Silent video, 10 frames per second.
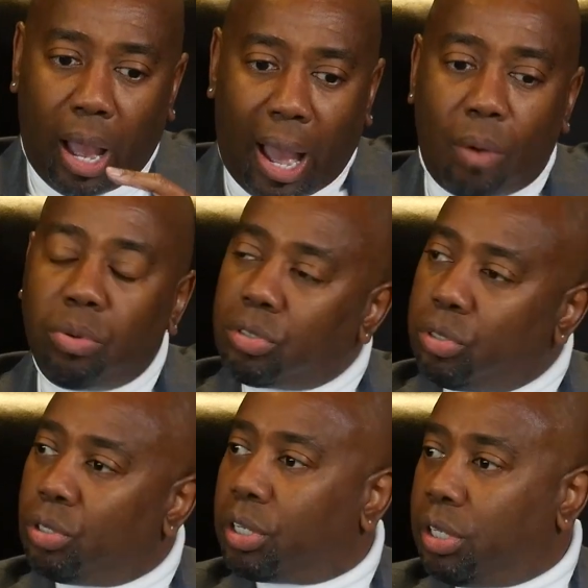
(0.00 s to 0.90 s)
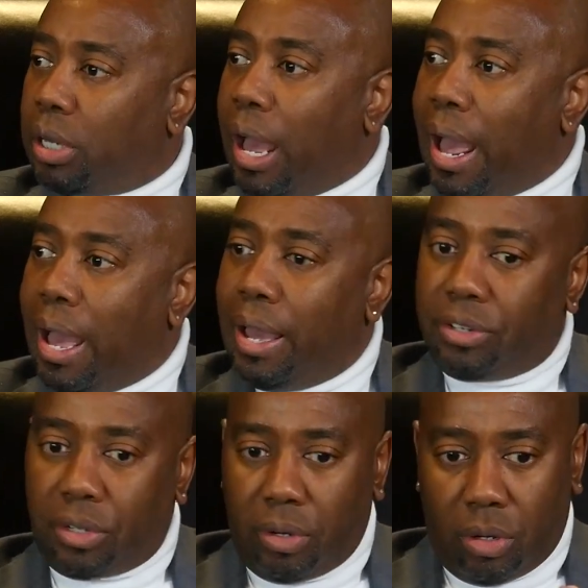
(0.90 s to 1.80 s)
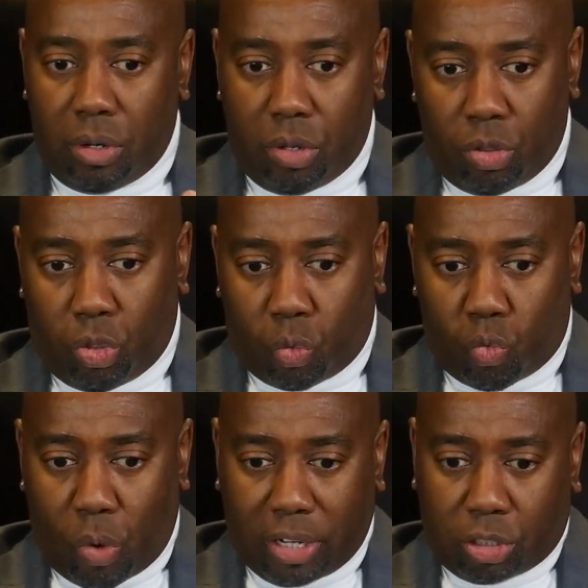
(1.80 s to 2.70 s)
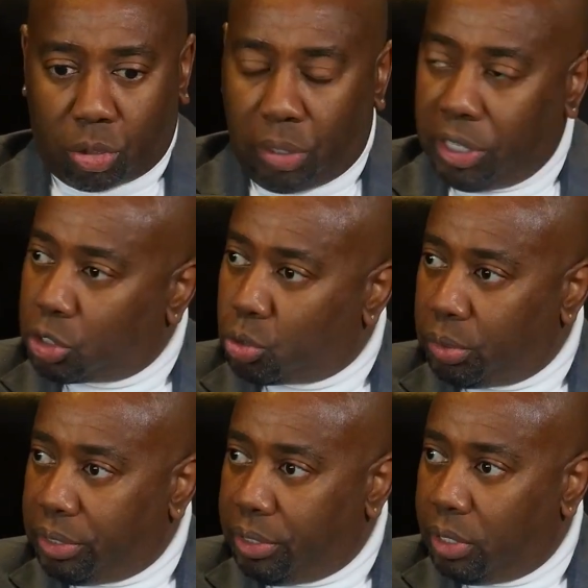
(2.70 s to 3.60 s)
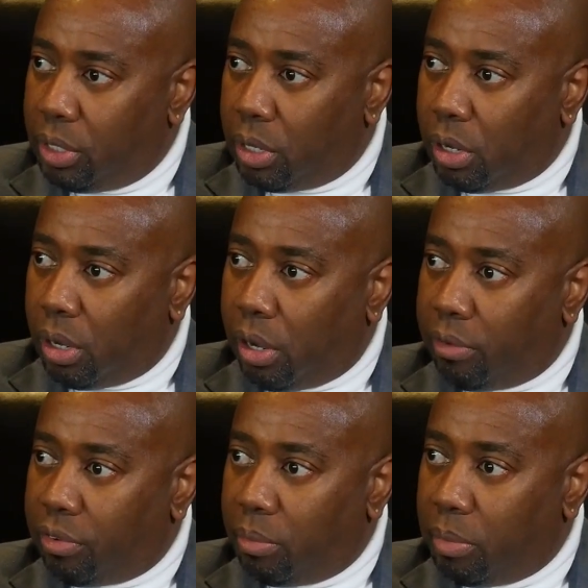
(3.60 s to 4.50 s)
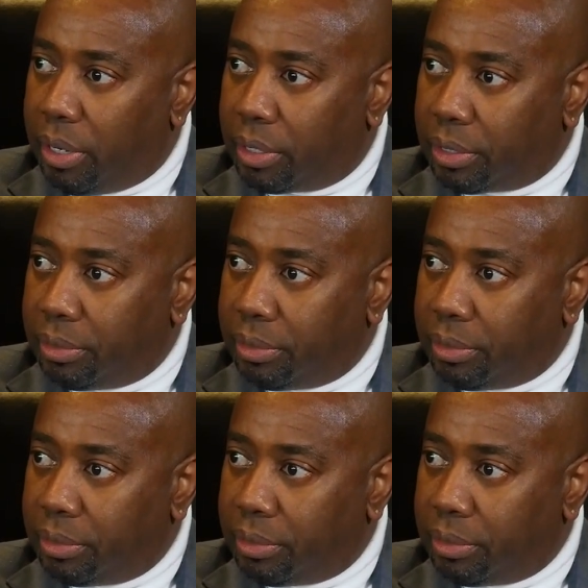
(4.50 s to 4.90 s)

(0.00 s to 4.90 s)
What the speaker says: I was looking at the racial history of America.